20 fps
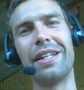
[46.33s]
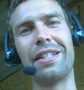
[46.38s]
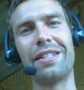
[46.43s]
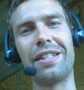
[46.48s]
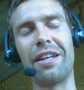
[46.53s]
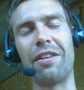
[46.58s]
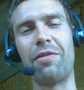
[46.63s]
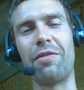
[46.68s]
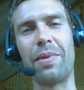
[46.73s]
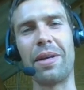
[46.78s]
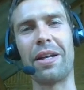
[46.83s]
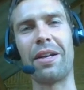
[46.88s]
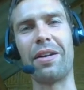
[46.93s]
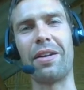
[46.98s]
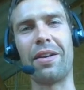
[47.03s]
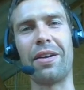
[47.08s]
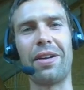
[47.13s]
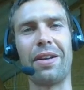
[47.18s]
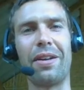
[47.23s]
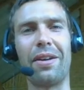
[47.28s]
save me a
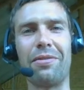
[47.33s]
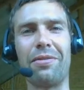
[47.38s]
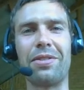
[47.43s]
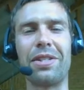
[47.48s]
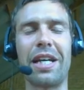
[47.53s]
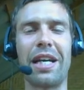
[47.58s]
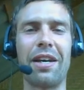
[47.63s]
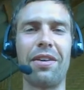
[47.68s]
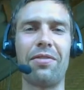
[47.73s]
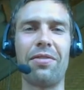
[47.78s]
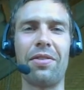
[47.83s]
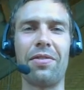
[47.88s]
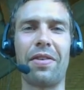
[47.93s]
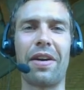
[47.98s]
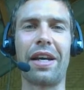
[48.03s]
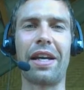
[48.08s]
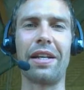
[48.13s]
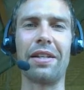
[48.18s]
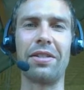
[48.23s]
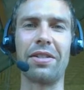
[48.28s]
lot of time if I
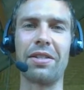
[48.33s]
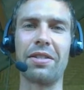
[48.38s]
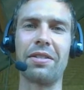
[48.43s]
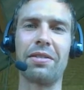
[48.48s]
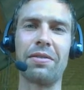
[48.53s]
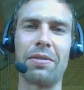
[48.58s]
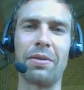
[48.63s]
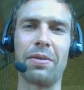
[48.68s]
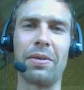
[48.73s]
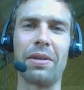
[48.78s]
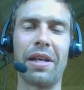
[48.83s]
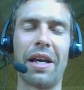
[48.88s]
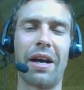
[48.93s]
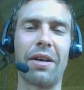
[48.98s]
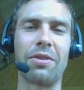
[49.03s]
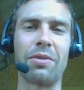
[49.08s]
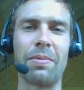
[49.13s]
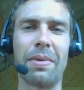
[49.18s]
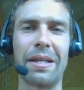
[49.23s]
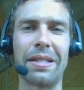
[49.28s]
can just do it
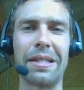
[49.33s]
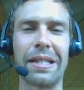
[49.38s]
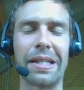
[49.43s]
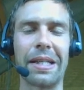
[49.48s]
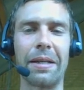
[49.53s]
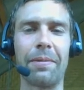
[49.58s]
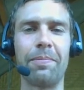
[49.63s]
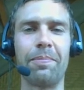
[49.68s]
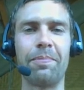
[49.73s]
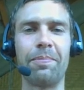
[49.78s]
automatically.